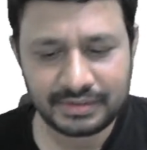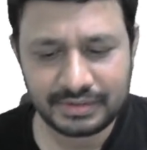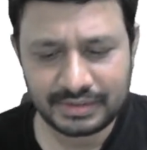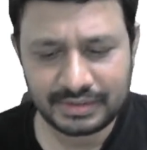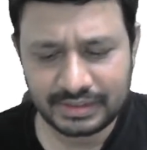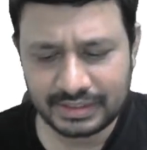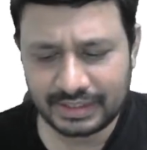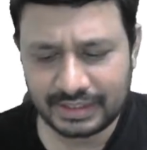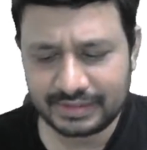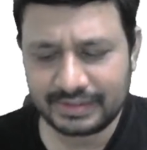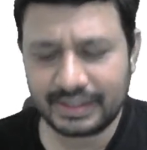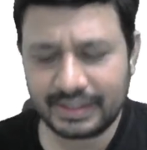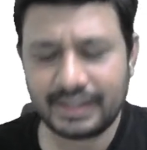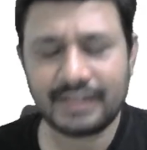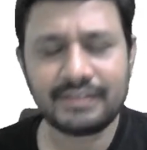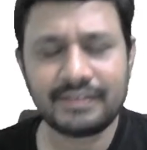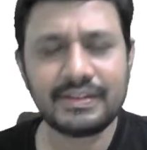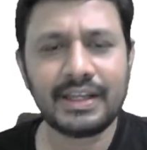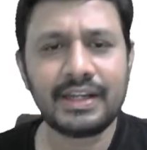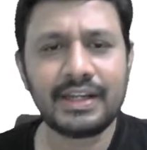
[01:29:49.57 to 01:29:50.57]
Nothing
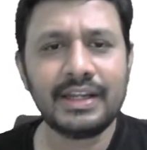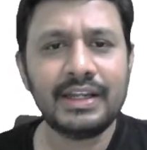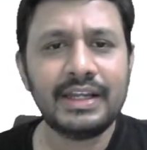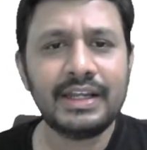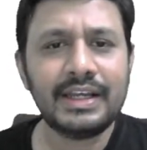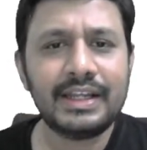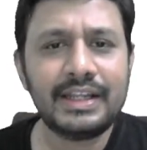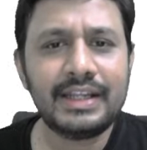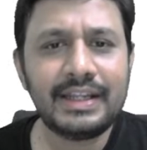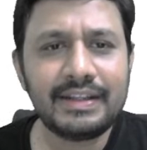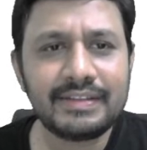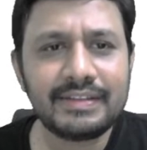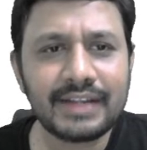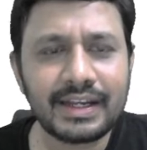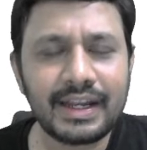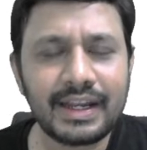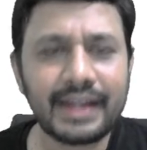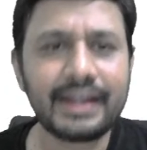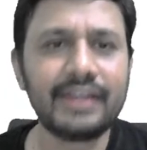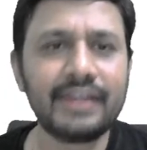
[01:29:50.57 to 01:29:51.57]
is there. Listen
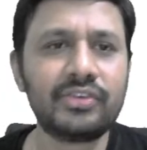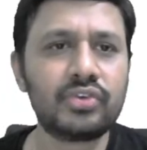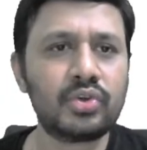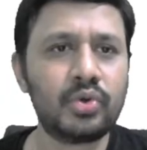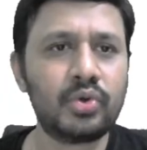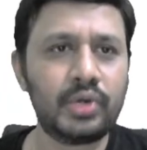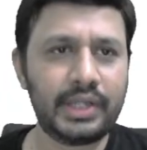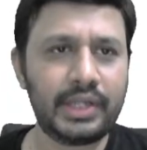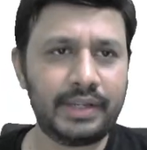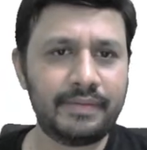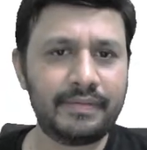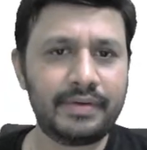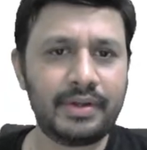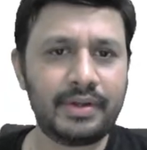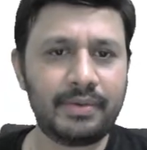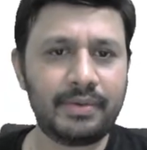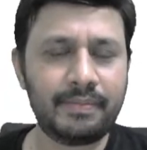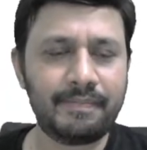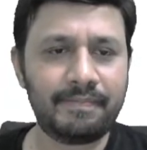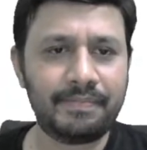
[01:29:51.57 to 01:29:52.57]
like a story
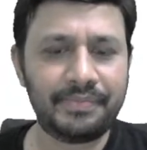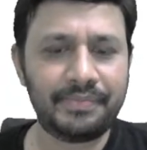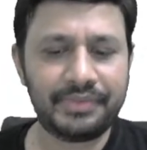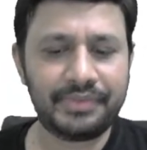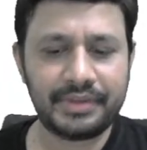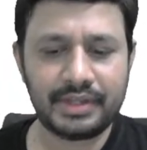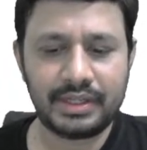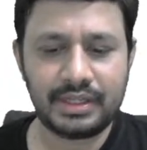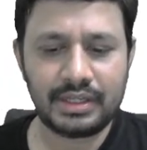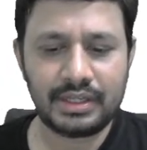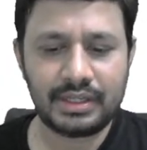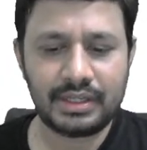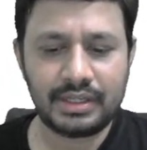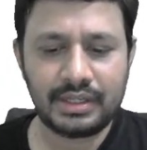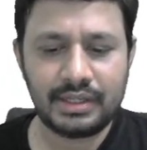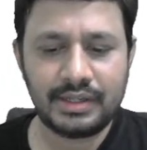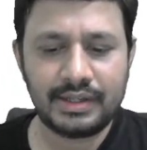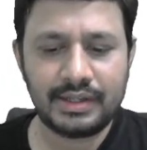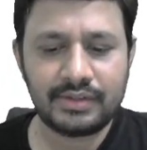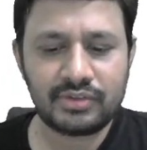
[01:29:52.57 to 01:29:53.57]
now.
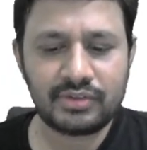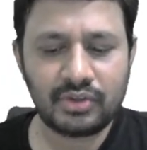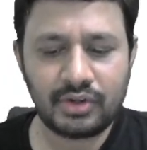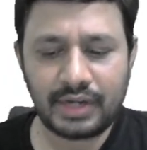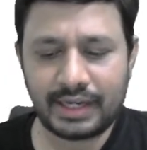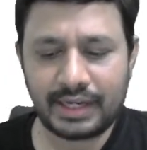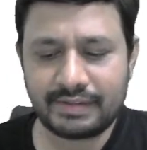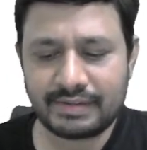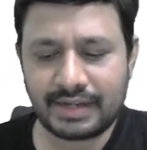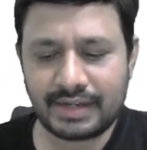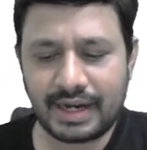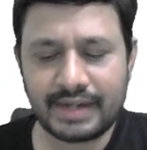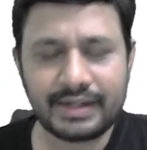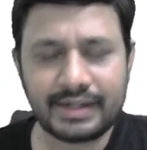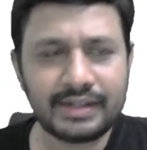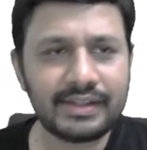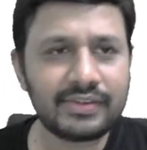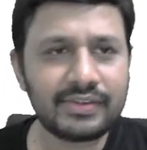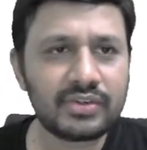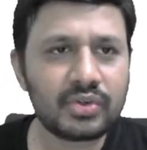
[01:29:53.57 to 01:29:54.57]
So I
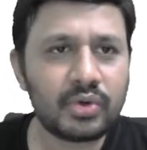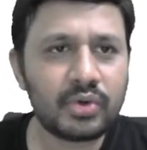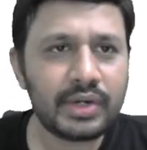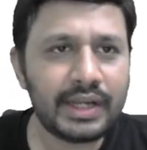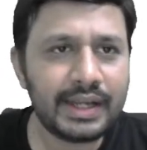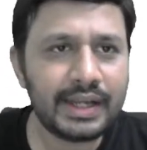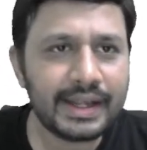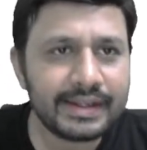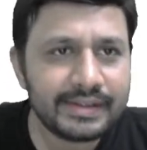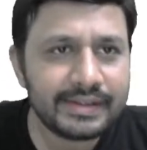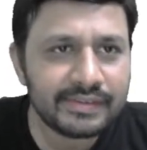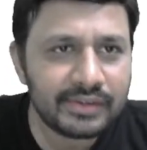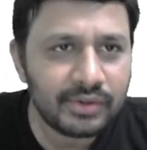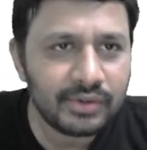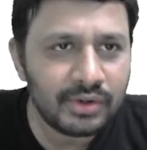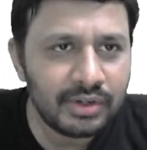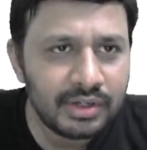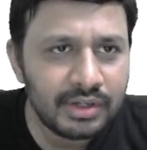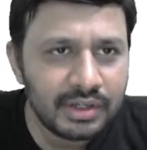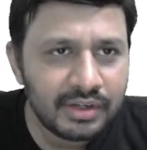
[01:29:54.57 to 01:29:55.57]
started the story like this
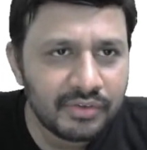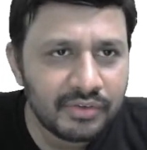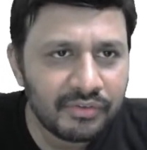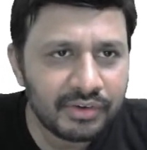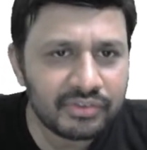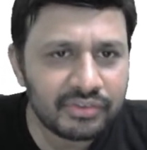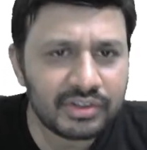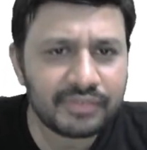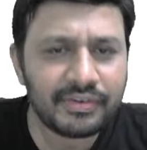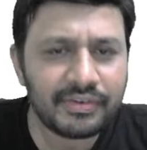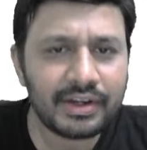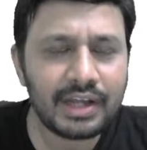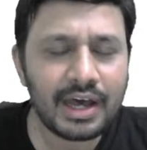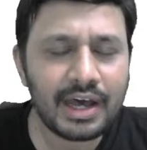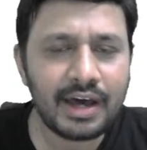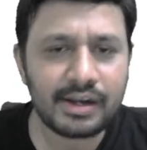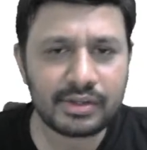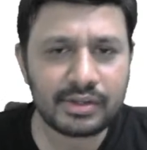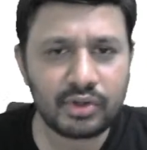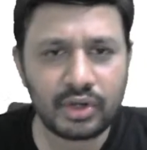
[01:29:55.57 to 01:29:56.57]
now. First of all,
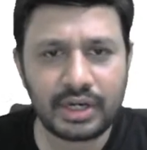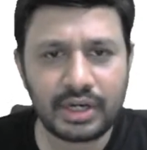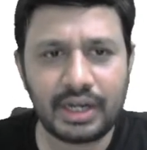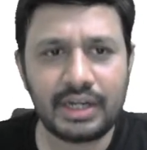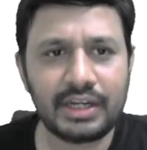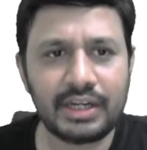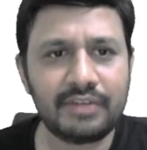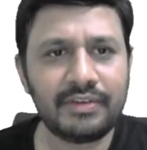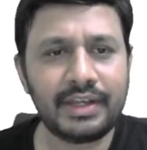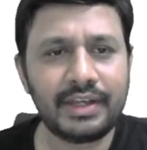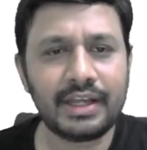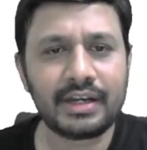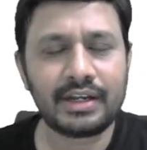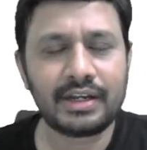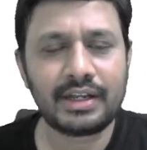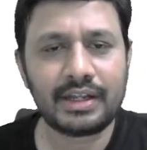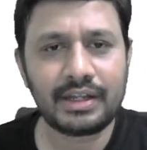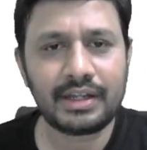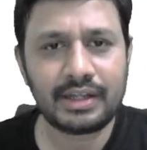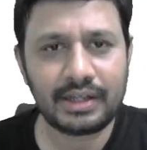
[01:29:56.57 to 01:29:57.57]
orthogonality we
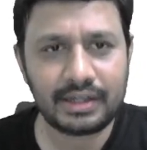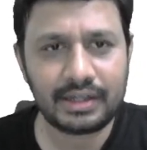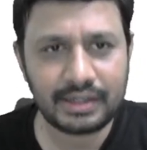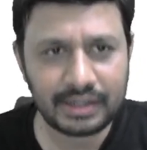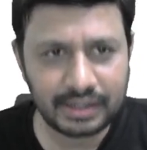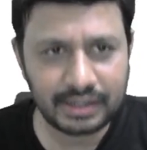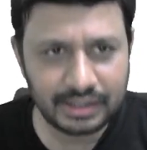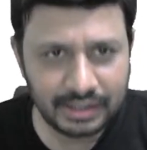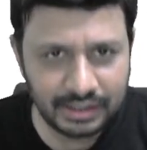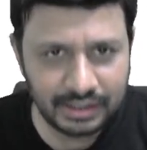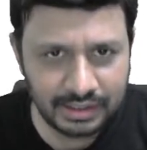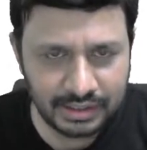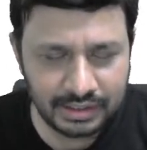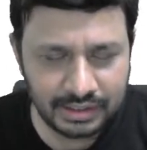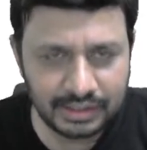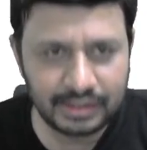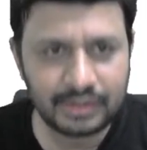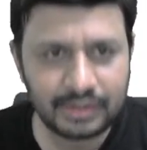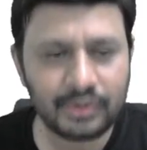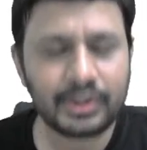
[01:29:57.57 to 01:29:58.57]

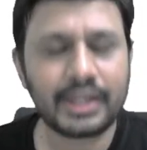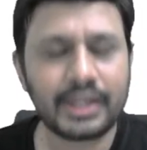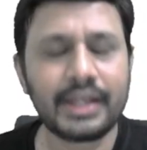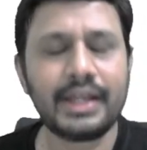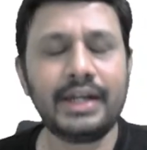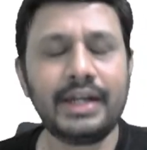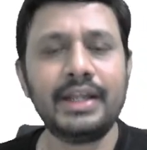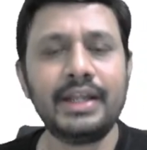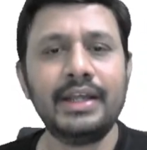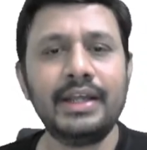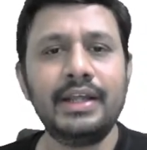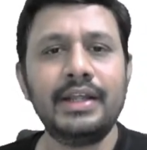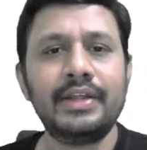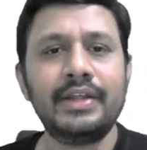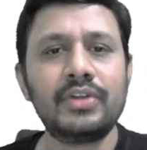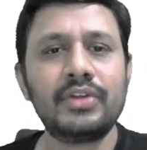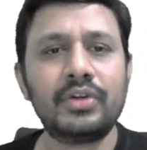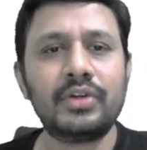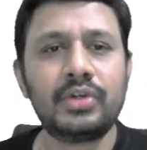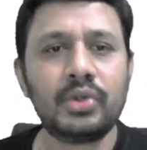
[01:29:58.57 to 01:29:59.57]
are looking at.
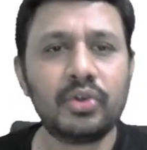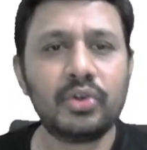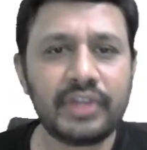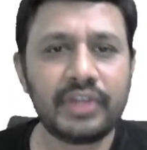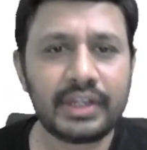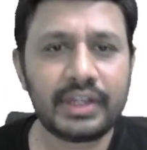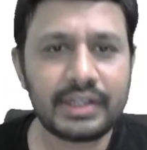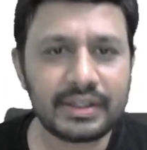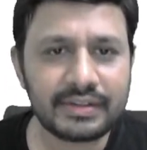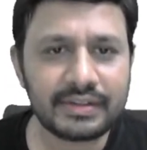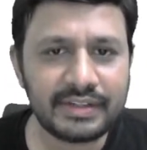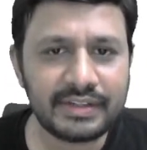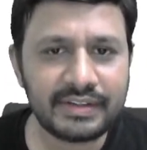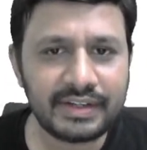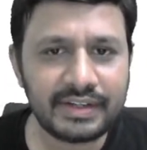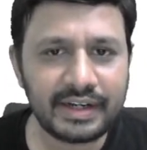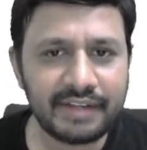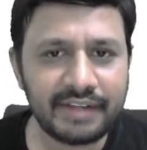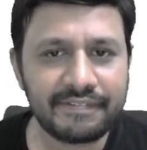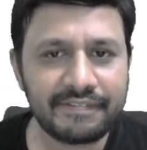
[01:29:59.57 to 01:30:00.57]
So two signals, this is the
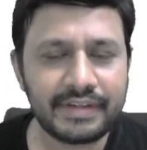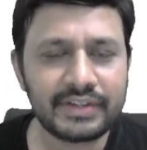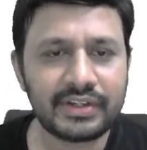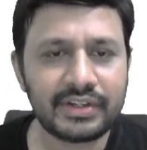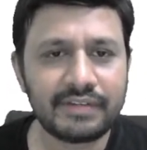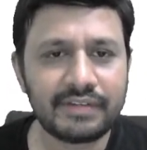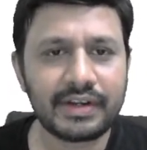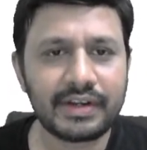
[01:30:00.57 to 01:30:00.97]
definition for